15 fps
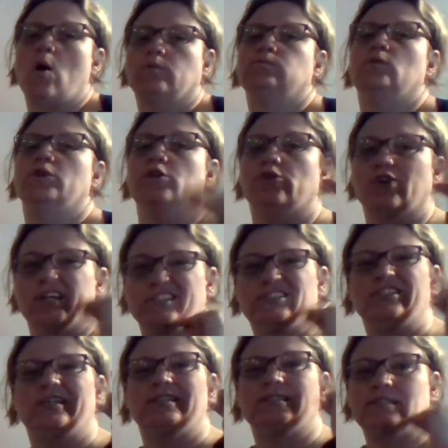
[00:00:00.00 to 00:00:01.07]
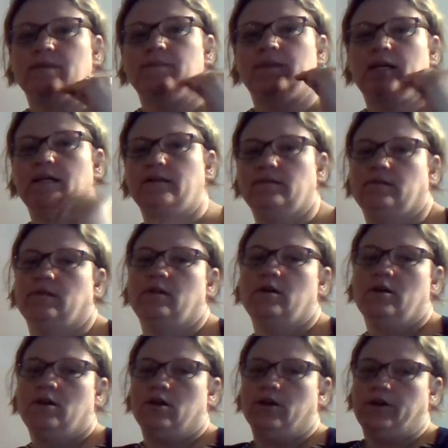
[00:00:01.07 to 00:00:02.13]
When you crunch on something,
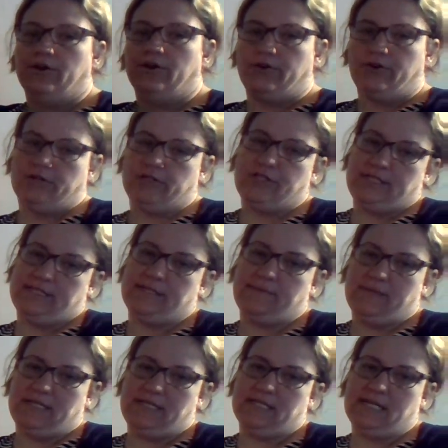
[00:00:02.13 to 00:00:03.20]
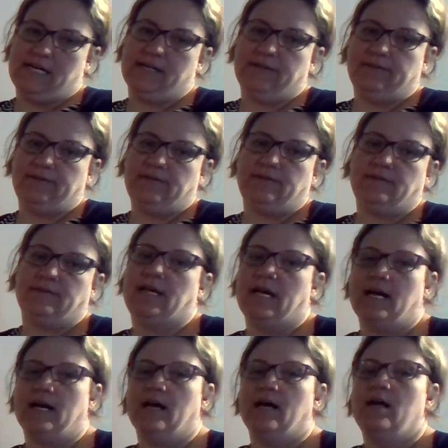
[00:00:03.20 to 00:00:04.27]
or you're crunching something down,
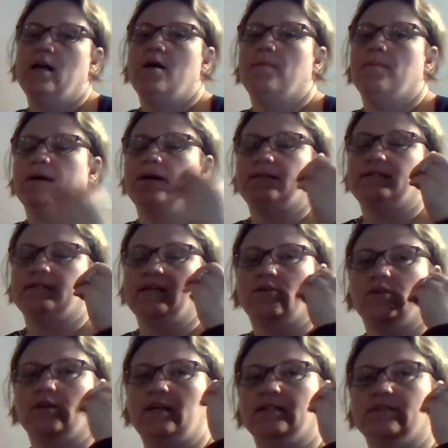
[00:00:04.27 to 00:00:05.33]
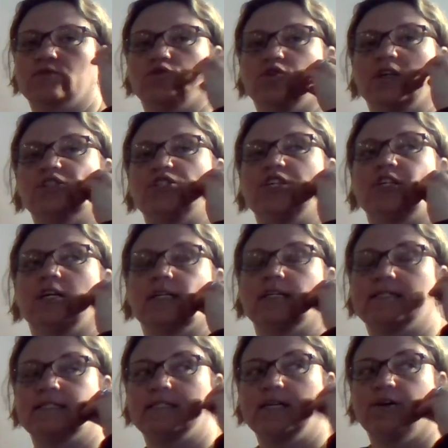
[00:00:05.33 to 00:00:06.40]
yeah. My son, he's crunching on
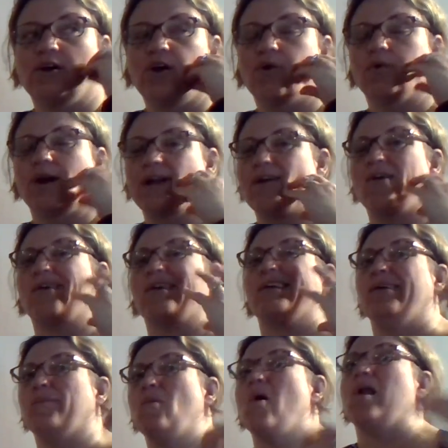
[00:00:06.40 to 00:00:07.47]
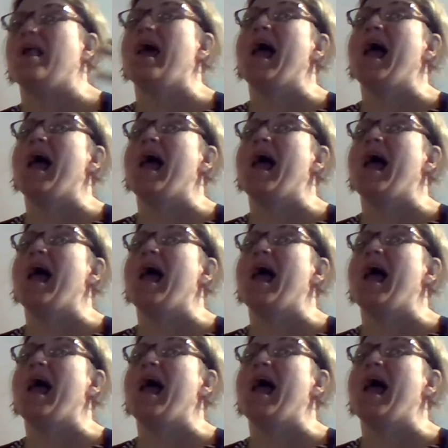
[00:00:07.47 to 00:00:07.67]
his cereal right now. I can hear him going,